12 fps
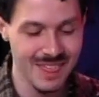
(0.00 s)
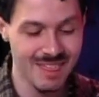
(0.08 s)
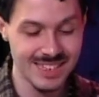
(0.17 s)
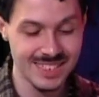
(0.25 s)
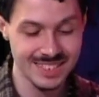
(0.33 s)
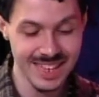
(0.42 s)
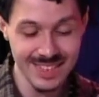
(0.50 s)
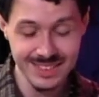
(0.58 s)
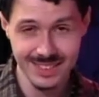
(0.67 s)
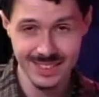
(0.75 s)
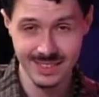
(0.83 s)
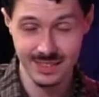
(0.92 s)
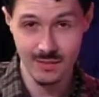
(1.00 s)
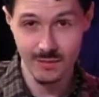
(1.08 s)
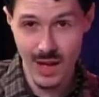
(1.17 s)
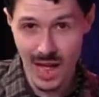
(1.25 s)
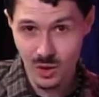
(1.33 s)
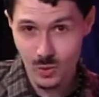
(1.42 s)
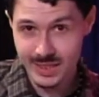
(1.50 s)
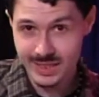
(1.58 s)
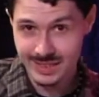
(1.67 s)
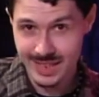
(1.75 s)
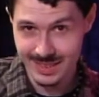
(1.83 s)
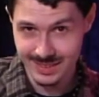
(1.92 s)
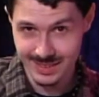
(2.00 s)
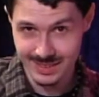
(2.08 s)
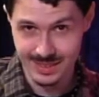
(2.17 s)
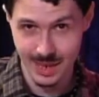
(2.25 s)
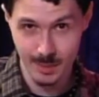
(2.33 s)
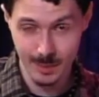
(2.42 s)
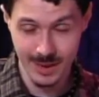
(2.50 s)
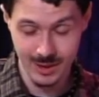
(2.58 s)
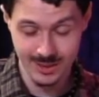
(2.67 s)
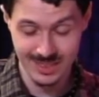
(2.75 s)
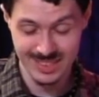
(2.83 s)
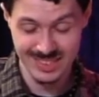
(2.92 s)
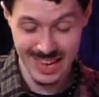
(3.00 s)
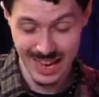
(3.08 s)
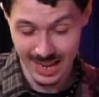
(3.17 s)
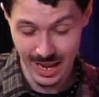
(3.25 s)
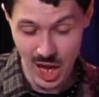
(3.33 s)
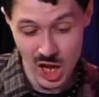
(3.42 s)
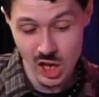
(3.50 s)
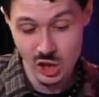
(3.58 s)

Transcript: The sentence, the following sentence I'm about to say,